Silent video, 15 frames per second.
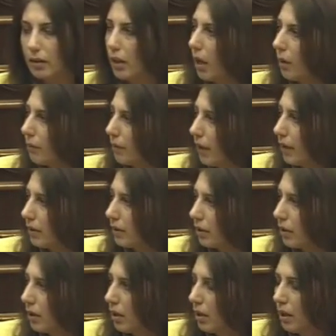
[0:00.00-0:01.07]
I'd like to
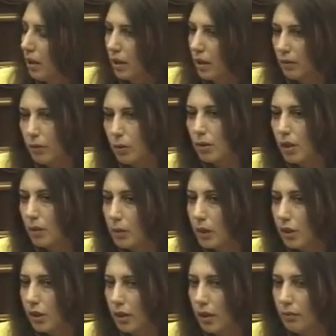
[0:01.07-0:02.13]
mention the
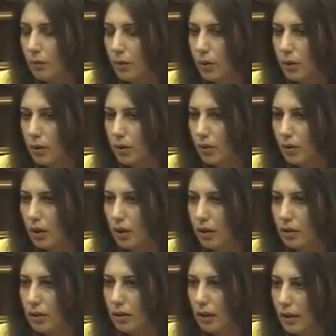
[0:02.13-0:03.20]
following. Dear
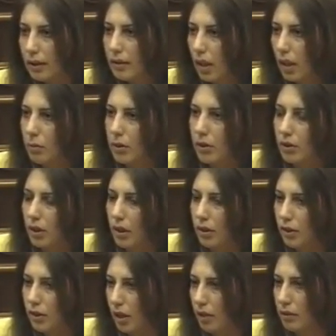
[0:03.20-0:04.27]
Mrs. Samsonyan,
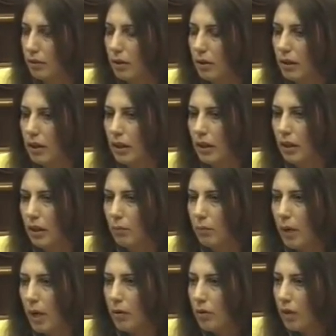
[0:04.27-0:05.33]
Mr.
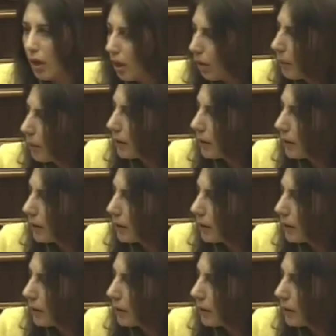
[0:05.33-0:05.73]
Karapetyan, also in the